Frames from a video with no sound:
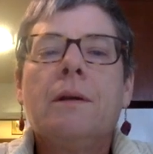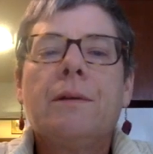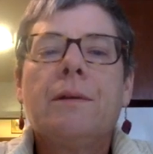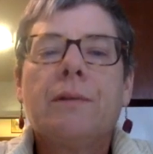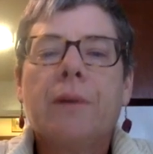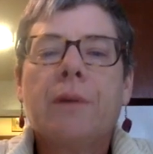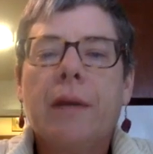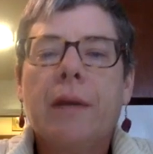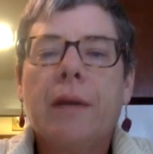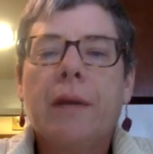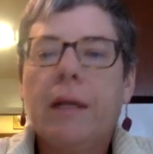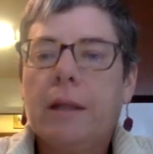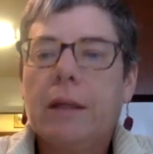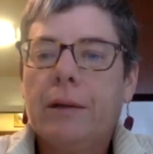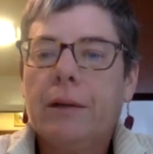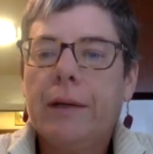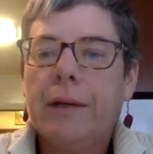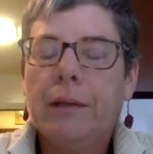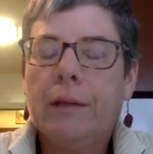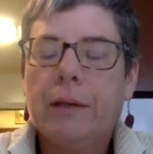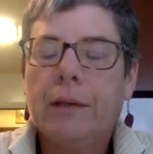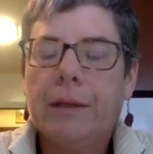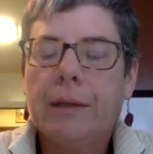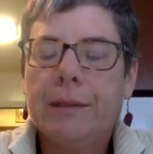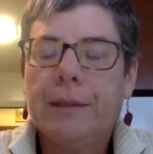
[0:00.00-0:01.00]
So Hillary,
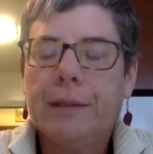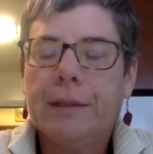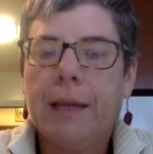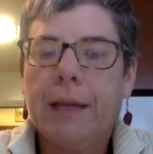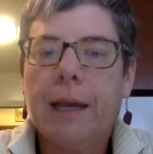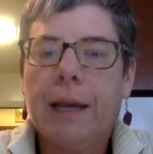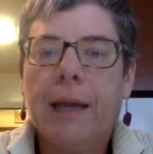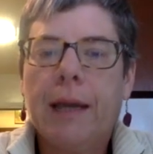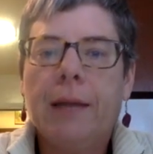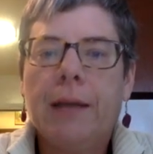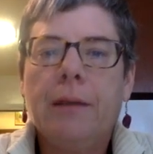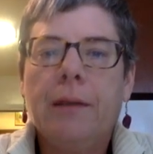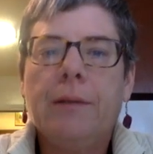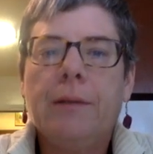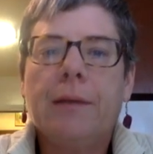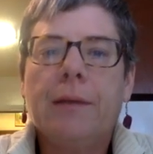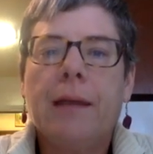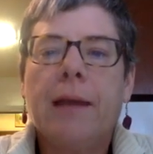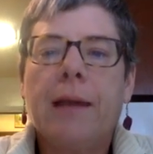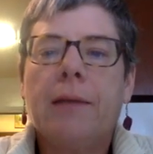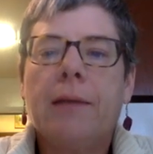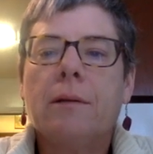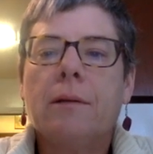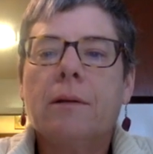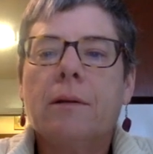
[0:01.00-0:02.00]
look at Dan, and
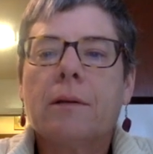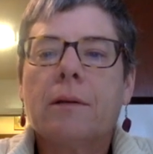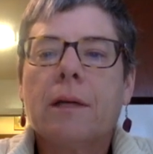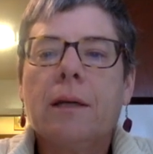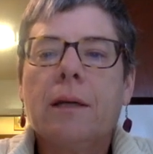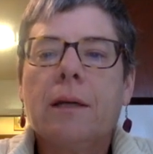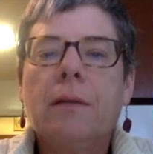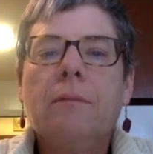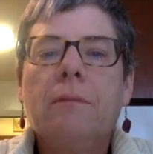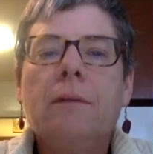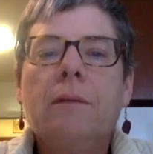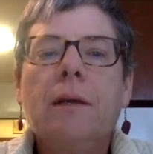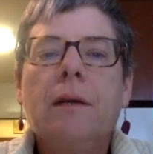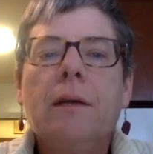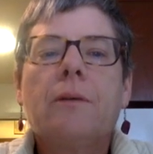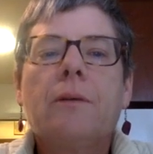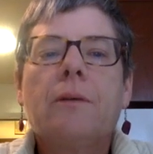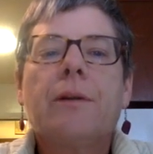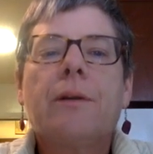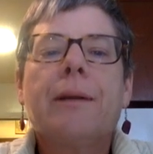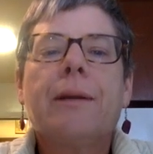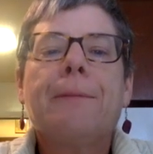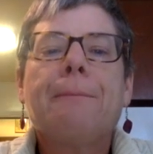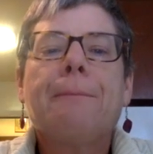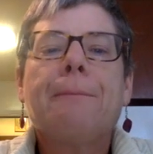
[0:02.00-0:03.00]
Dan, look at
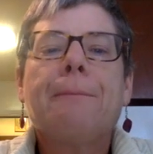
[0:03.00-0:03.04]
Hillary.